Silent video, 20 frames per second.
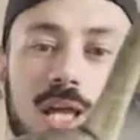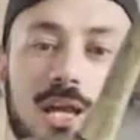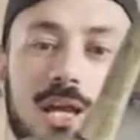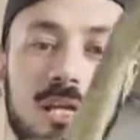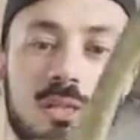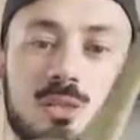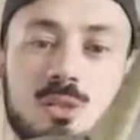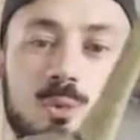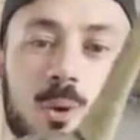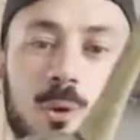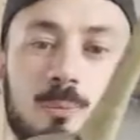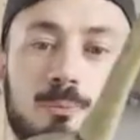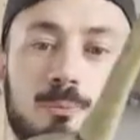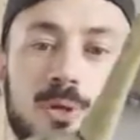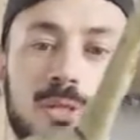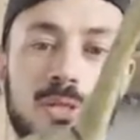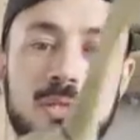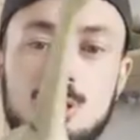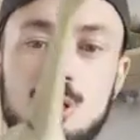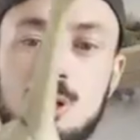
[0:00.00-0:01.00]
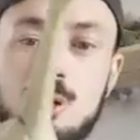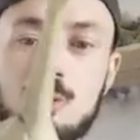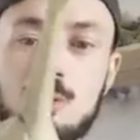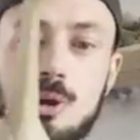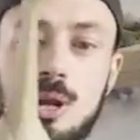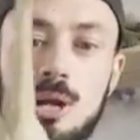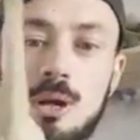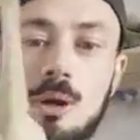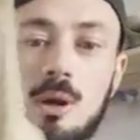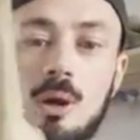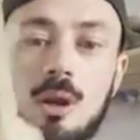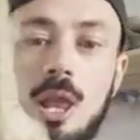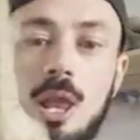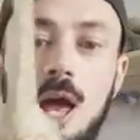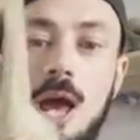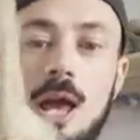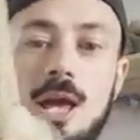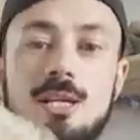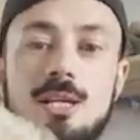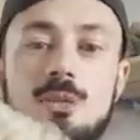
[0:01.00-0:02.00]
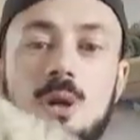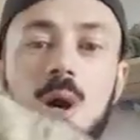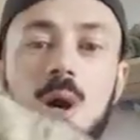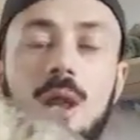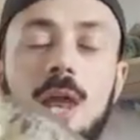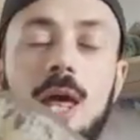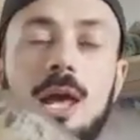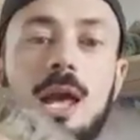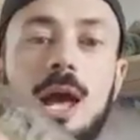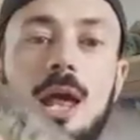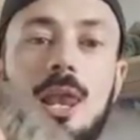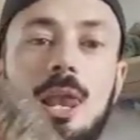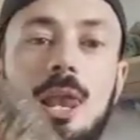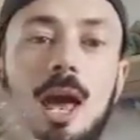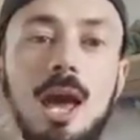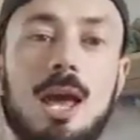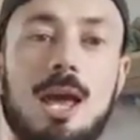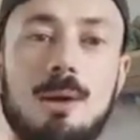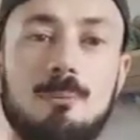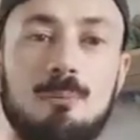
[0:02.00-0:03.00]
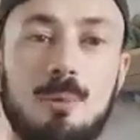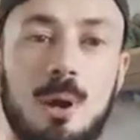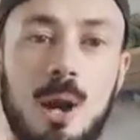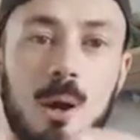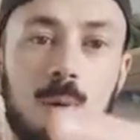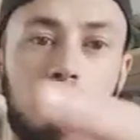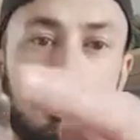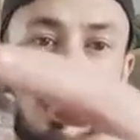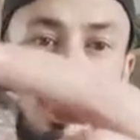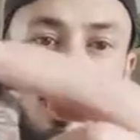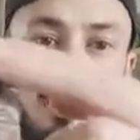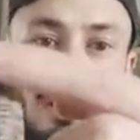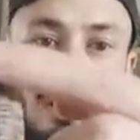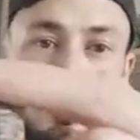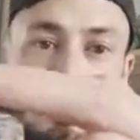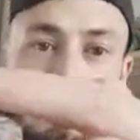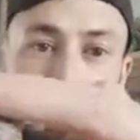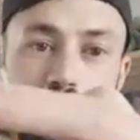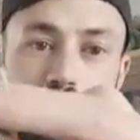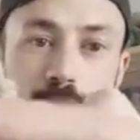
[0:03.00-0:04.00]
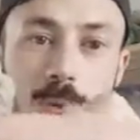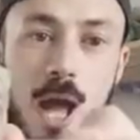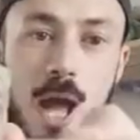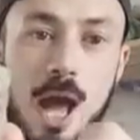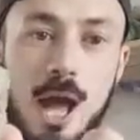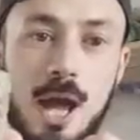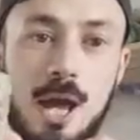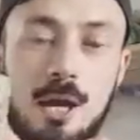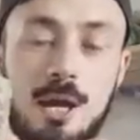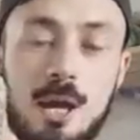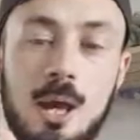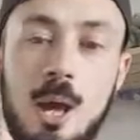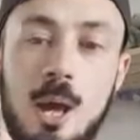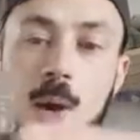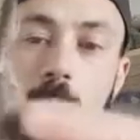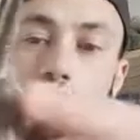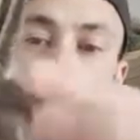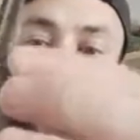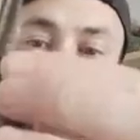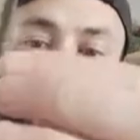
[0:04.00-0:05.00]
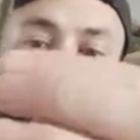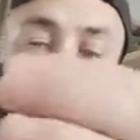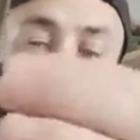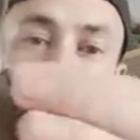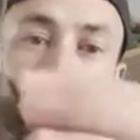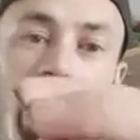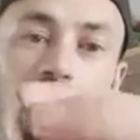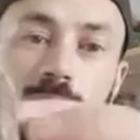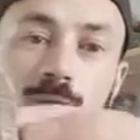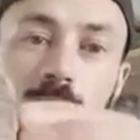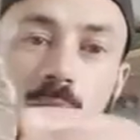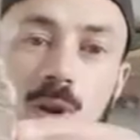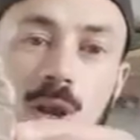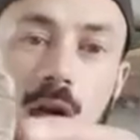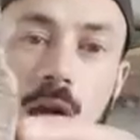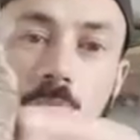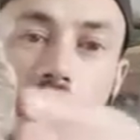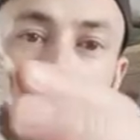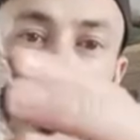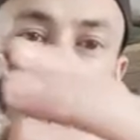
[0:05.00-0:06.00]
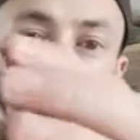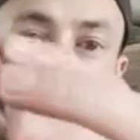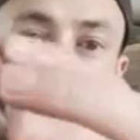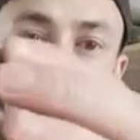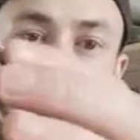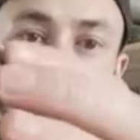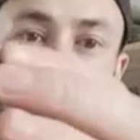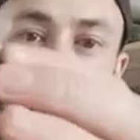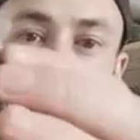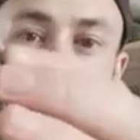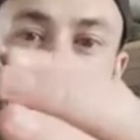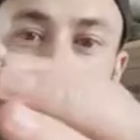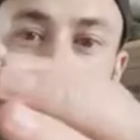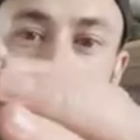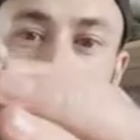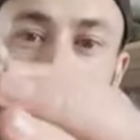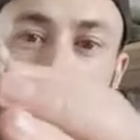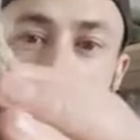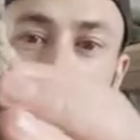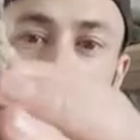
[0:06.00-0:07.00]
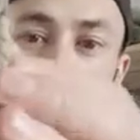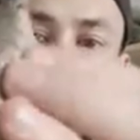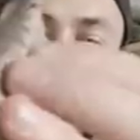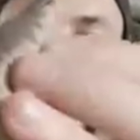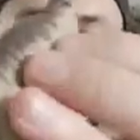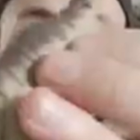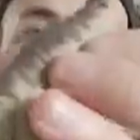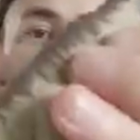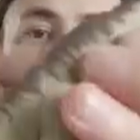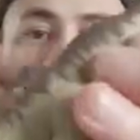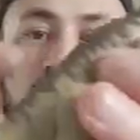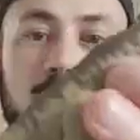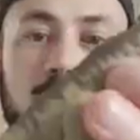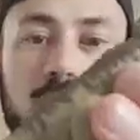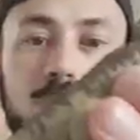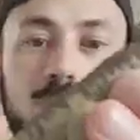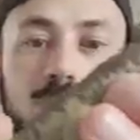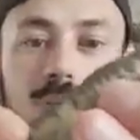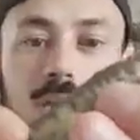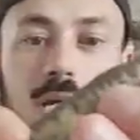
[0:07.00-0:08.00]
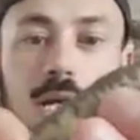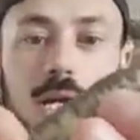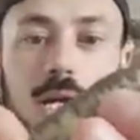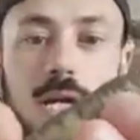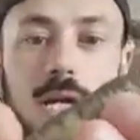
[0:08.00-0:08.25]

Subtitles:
like a swampish green colour. It's got like a lighter brown on its back, but it's more fuller, and then it blends into like little stripes